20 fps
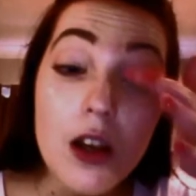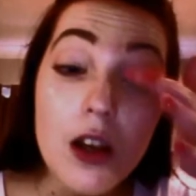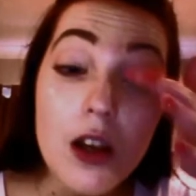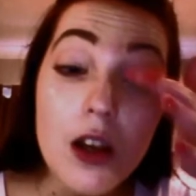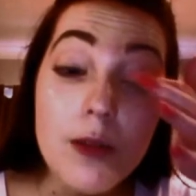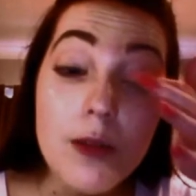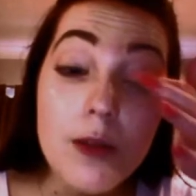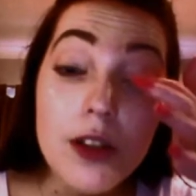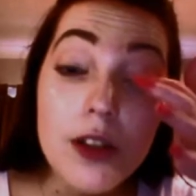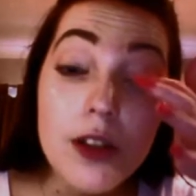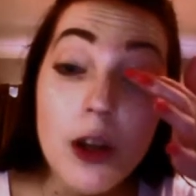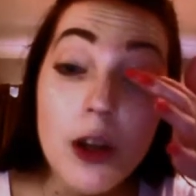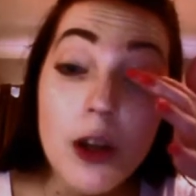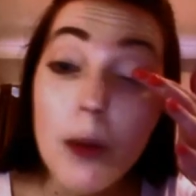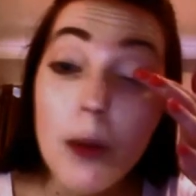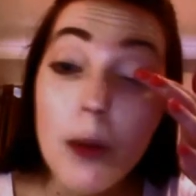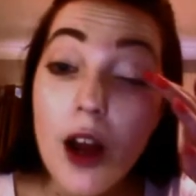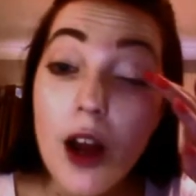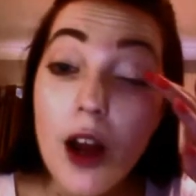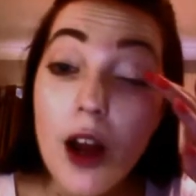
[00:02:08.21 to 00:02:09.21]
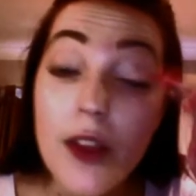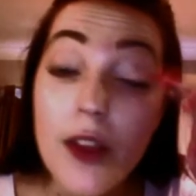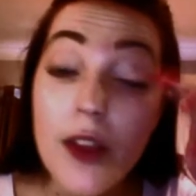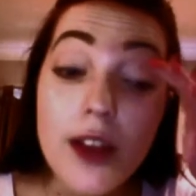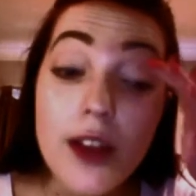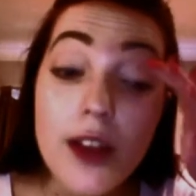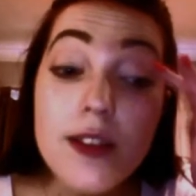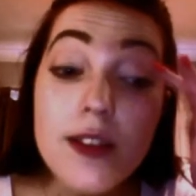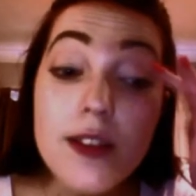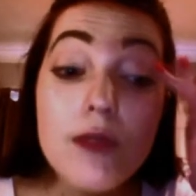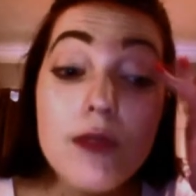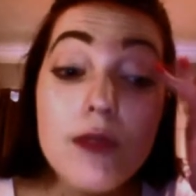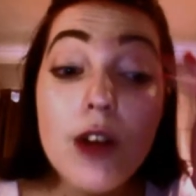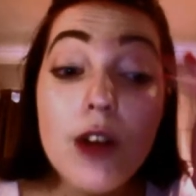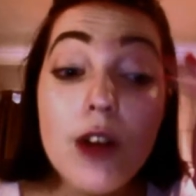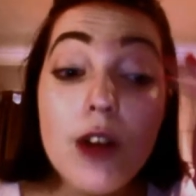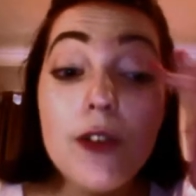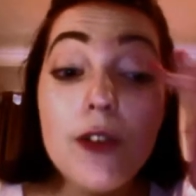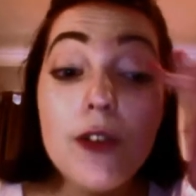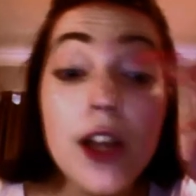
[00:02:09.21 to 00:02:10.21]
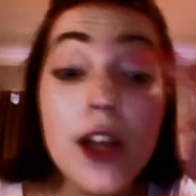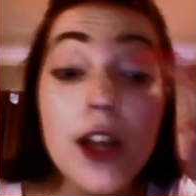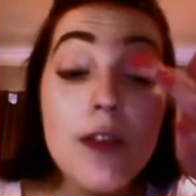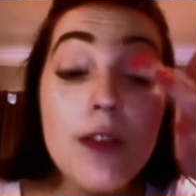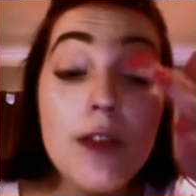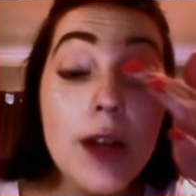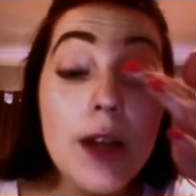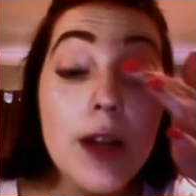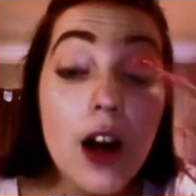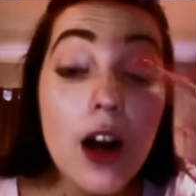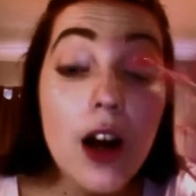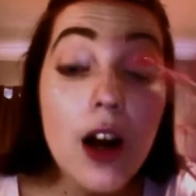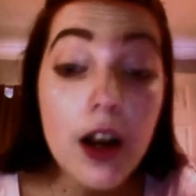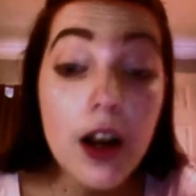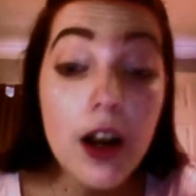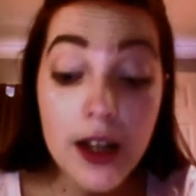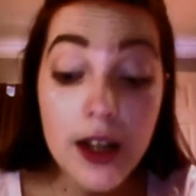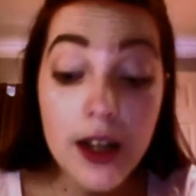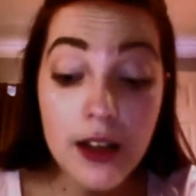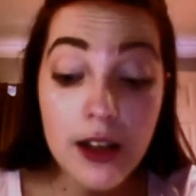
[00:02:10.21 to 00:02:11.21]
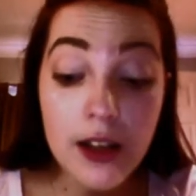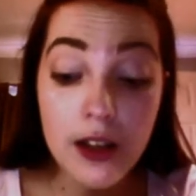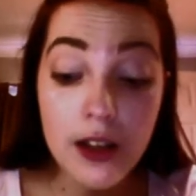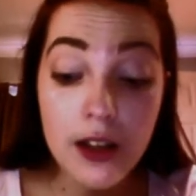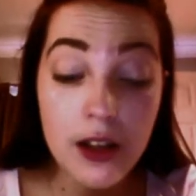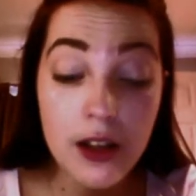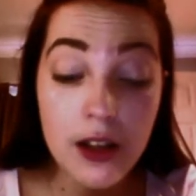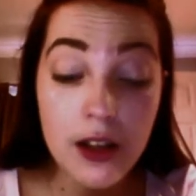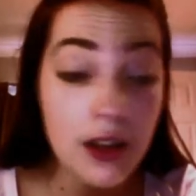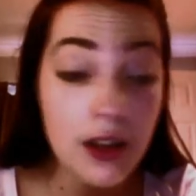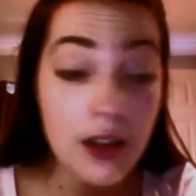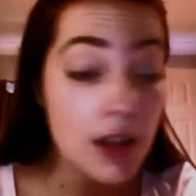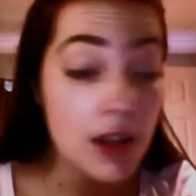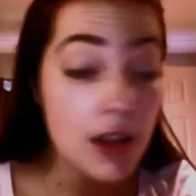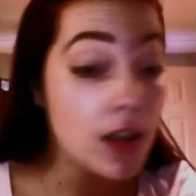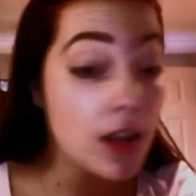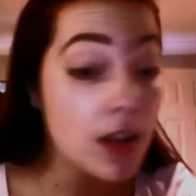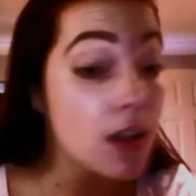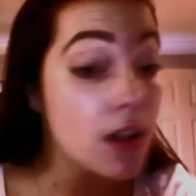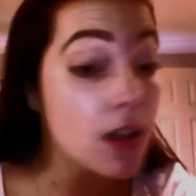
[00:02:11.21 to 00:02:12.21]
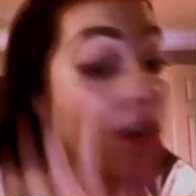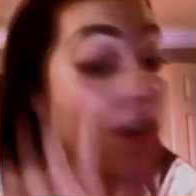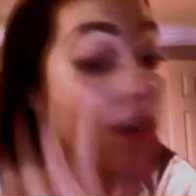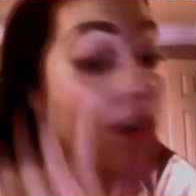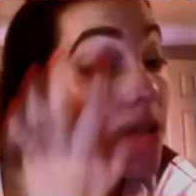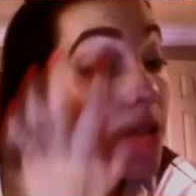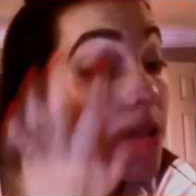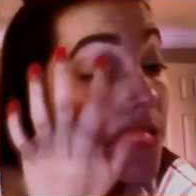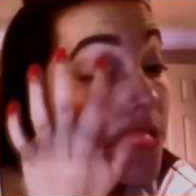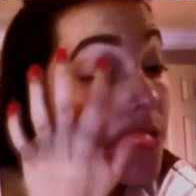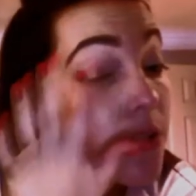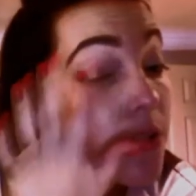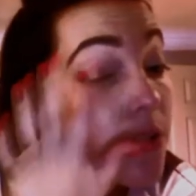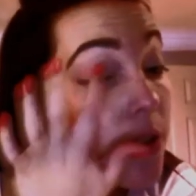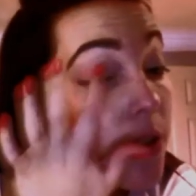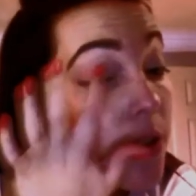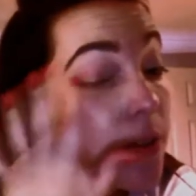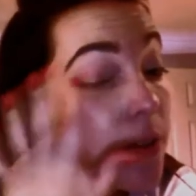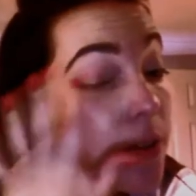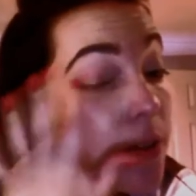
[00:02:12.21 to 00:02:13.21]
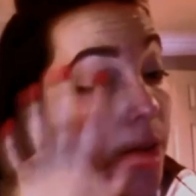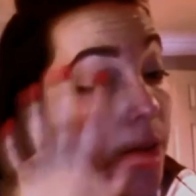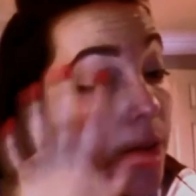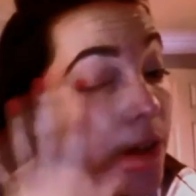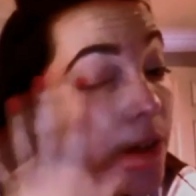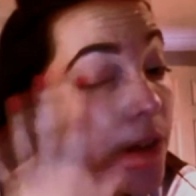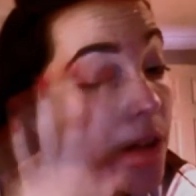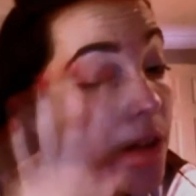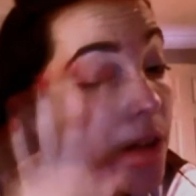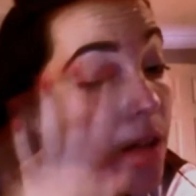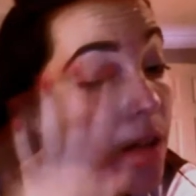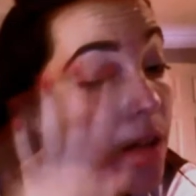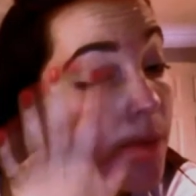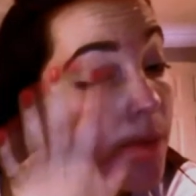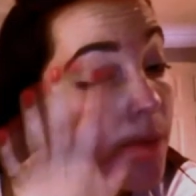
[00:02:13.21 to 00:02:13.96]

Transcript: Just going to apply this roughly over my eye, just using my finger.